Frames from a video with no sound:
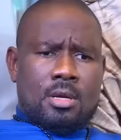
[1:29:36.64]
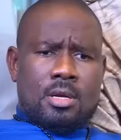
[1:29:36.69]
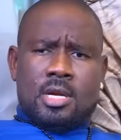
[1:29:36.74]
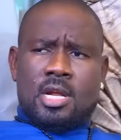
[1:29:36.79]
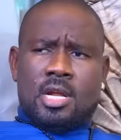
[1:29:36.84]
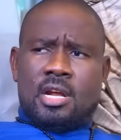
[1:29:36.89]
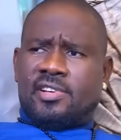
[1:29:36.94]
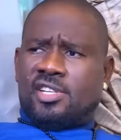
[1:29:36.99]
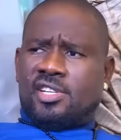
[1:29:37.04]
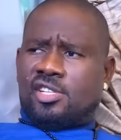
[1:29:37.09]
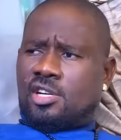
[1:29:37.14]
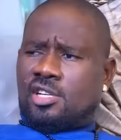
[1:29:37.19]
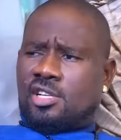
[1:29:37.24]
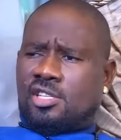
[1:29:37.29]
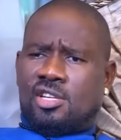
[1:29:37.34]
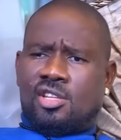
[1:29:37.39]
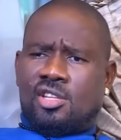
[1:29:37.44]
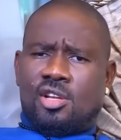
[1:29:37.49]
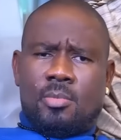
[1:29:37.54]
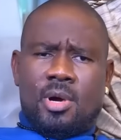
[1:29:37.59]
There is
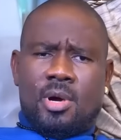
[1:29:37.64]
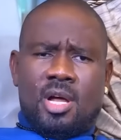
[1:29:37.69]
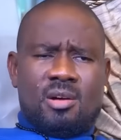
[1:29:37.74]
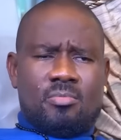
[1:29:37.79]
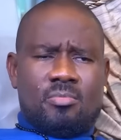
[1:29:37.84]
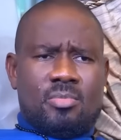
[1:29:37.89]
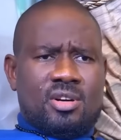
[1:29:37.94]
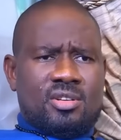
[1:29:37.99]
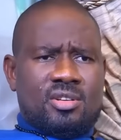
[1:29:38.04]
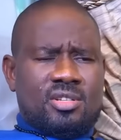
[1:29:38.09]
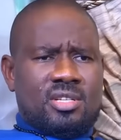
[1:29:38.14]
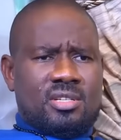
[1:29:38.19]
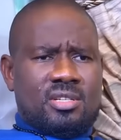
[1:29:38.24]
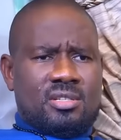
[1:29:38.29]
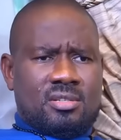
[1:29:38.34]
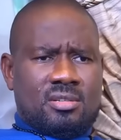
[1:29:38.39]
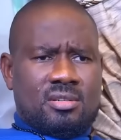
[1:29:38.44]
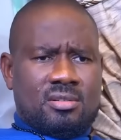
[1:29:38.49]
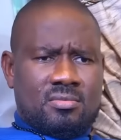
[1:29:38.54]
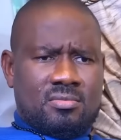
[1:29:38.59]
nothing normal about
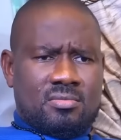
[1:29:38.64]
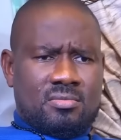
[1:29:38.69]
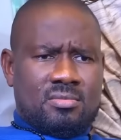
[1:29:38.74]
this.